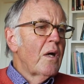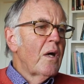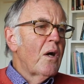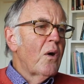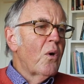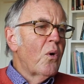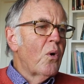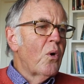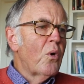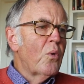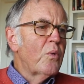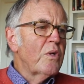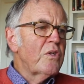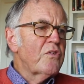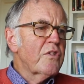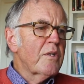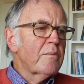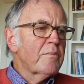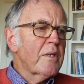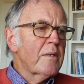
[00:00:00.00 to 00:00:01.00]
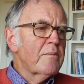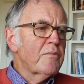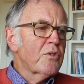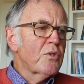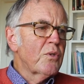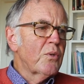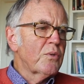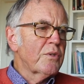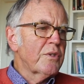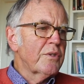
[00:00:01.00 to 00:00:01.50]
or we sometimes
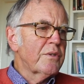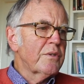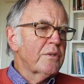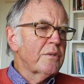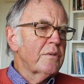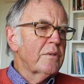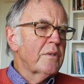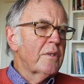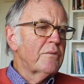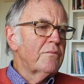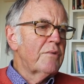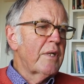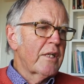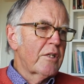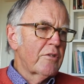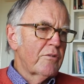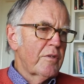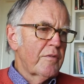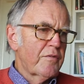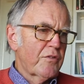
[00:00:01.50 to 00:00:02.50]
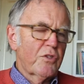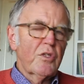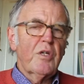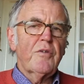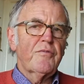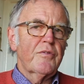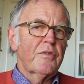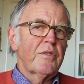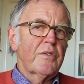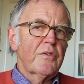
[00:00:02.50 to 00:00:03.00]
called it a rigor of
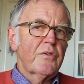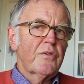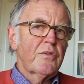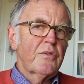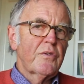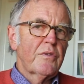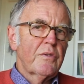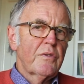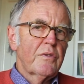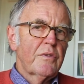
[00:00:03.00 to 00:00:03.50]
softness.